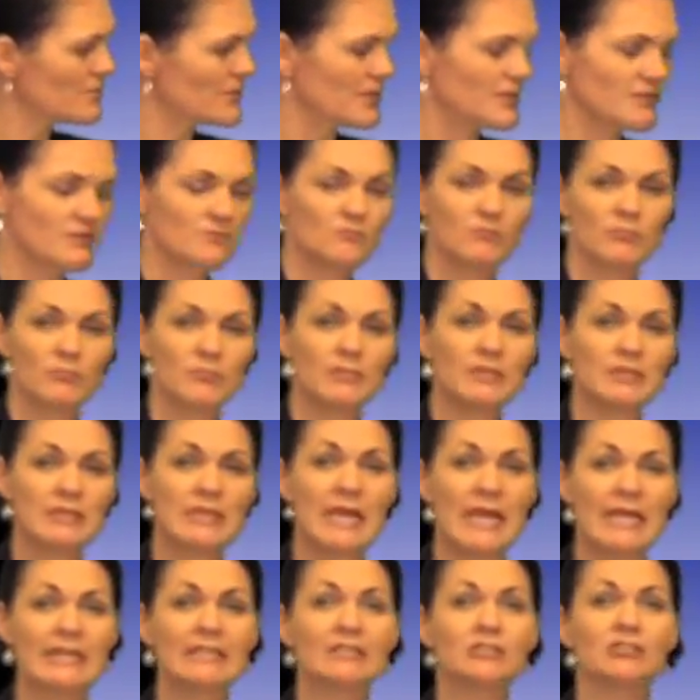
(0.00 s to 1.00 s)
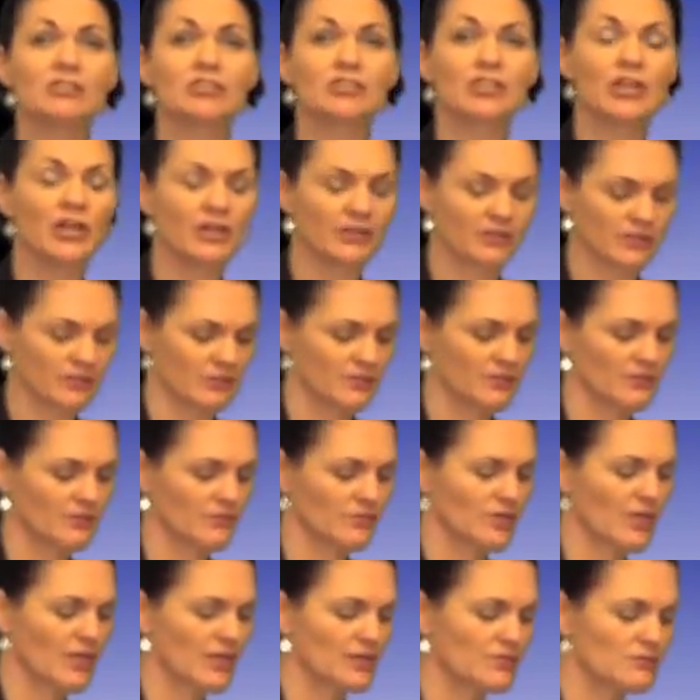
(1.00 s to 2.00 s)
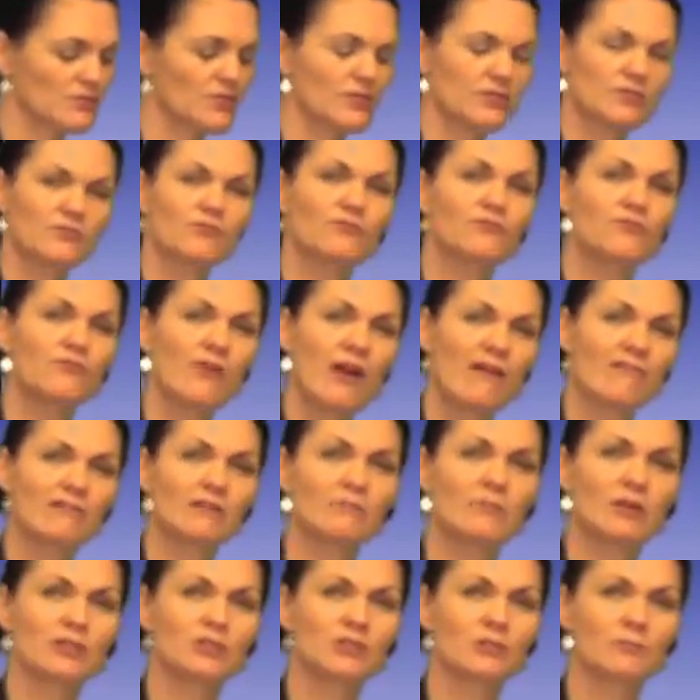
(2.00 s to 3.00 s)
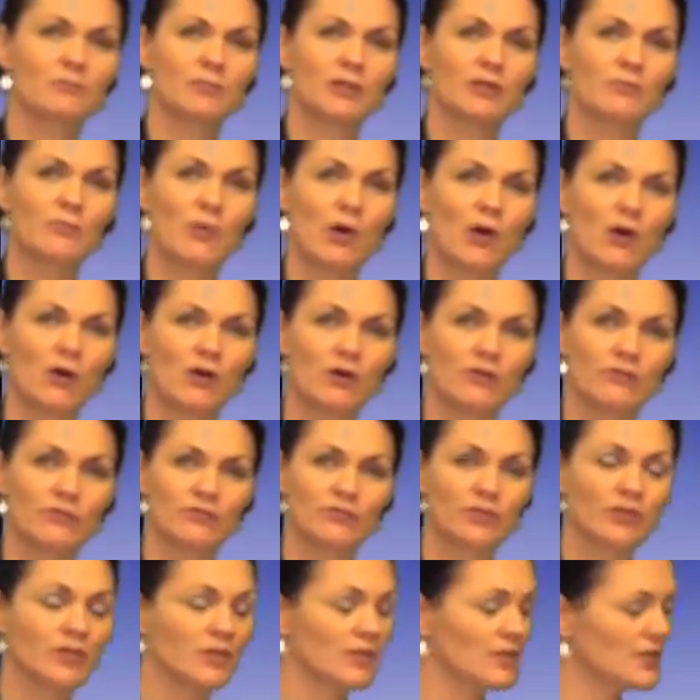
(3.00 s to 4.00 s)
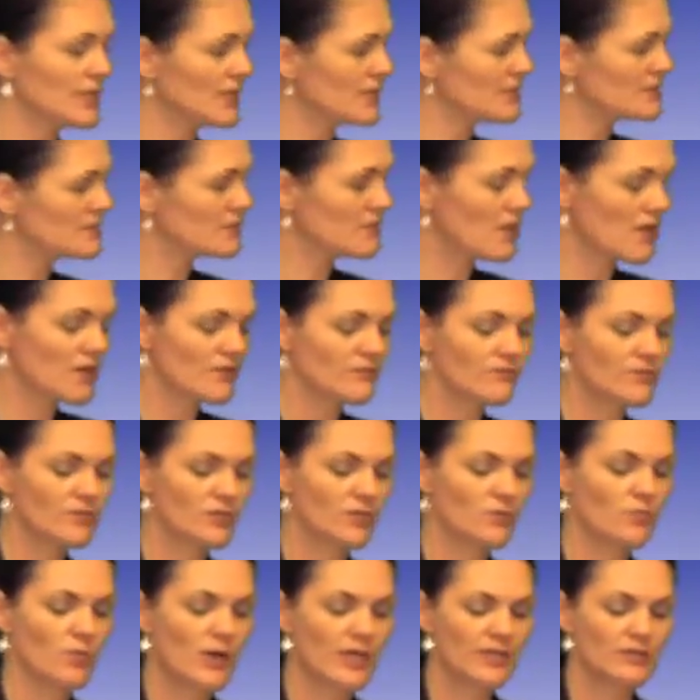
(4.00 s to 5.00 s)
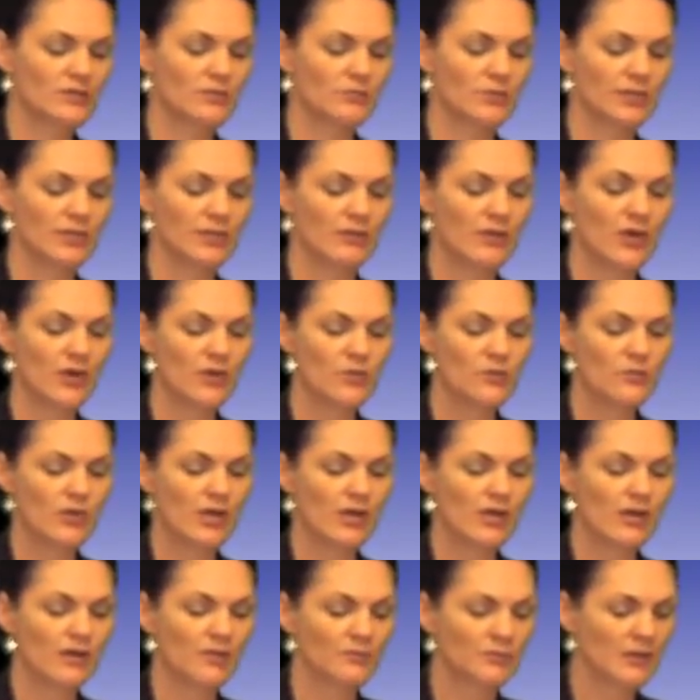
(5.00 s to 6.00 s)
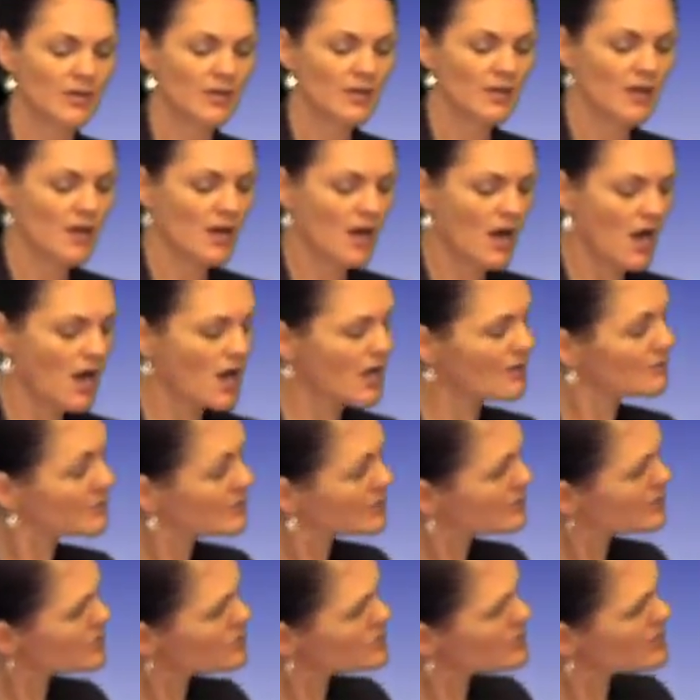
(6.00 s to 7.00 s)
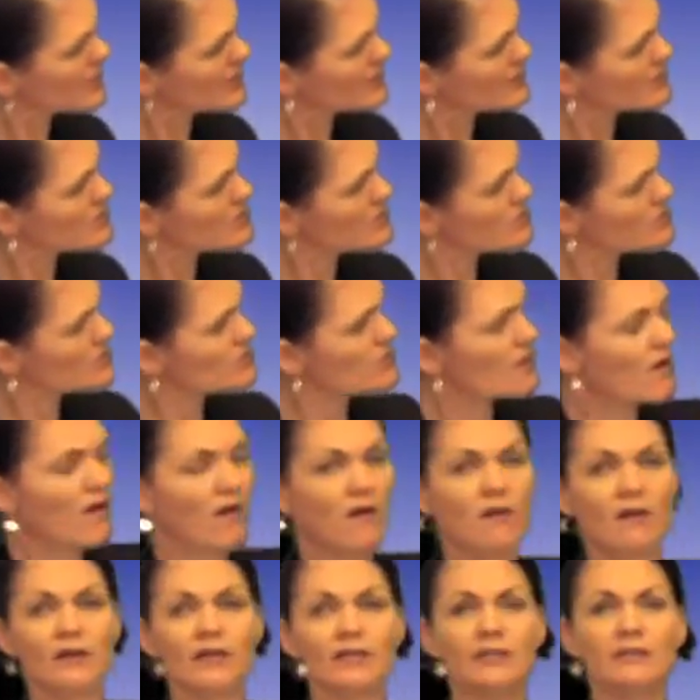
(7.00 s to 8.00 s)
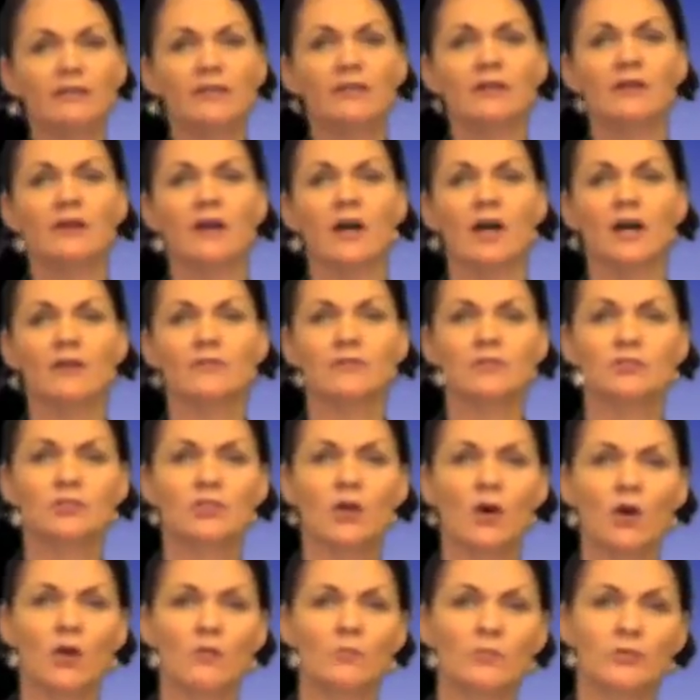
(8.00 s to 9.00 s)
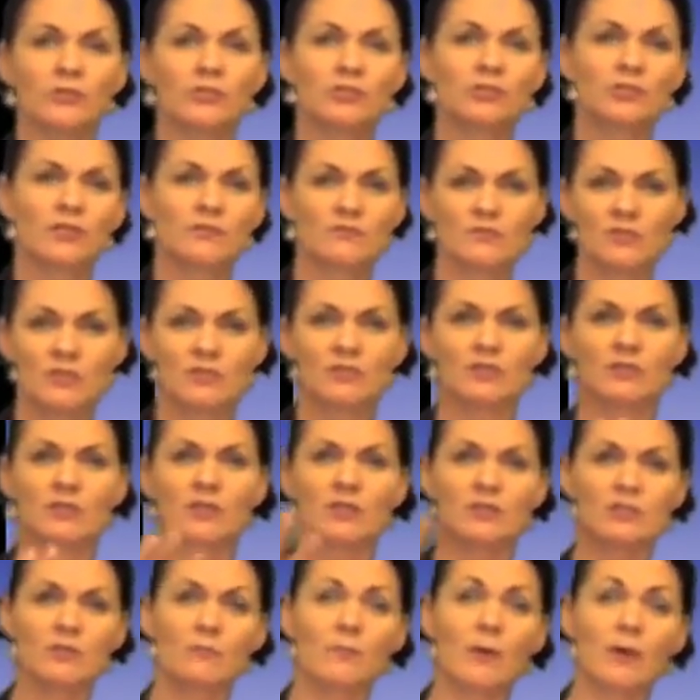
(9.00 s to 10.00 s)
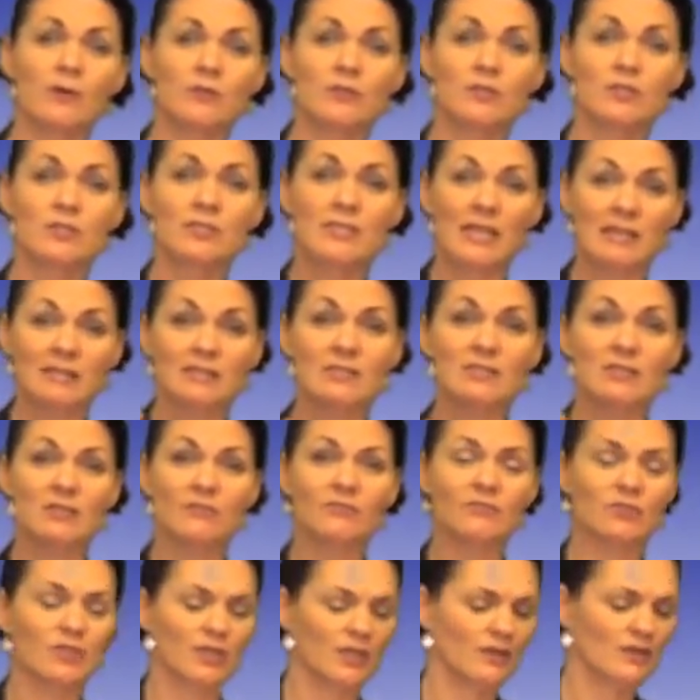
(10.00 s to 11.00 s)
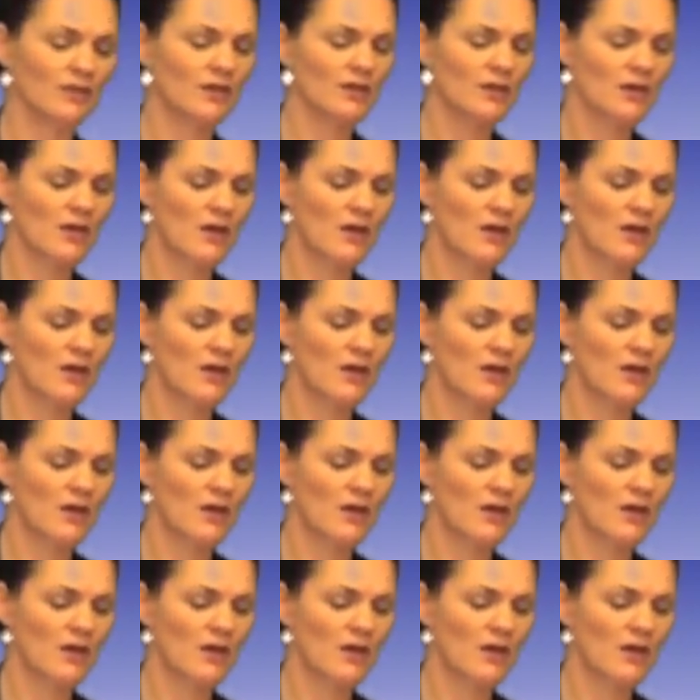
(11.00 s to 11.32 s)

this nature that is very much a big part of his life and the way that we know him. We also get this sky at the top, which gives us, I suppose, a sense of the